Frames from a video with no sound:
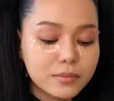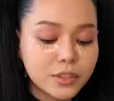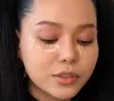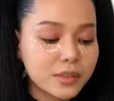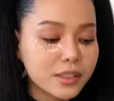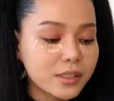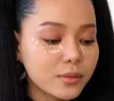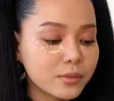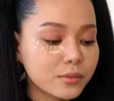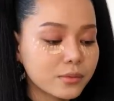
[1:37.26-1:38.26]
Usually
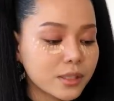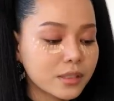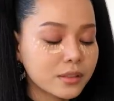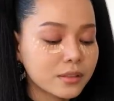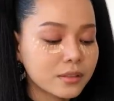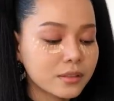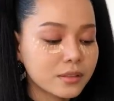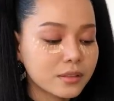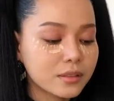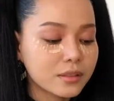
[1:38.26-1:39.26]
when
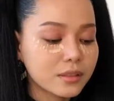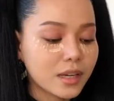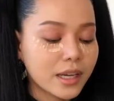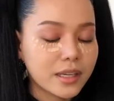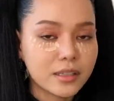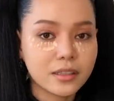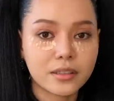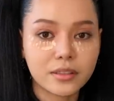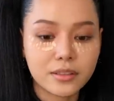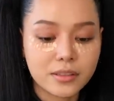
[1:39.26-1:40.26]
I get a
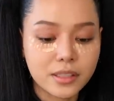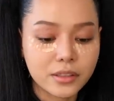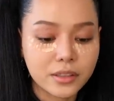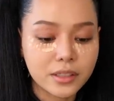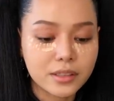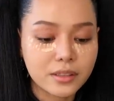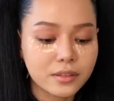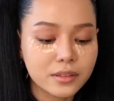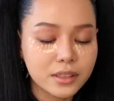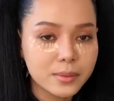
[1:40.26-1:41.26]
concealer, it's a
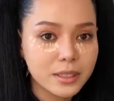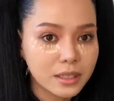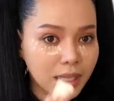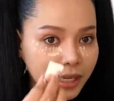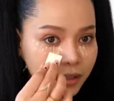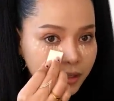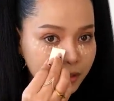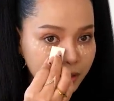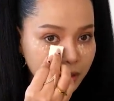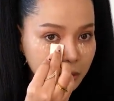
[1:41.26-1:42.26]
little bit lighter
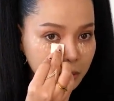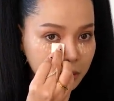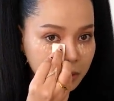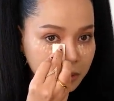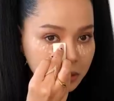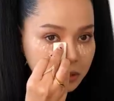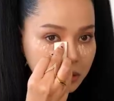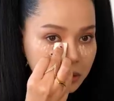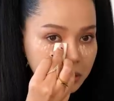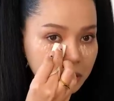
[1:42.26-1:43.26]

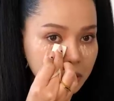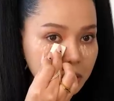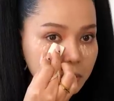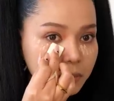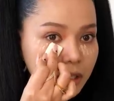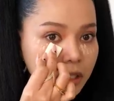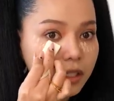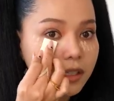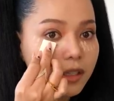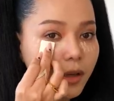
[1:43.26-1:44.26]
than my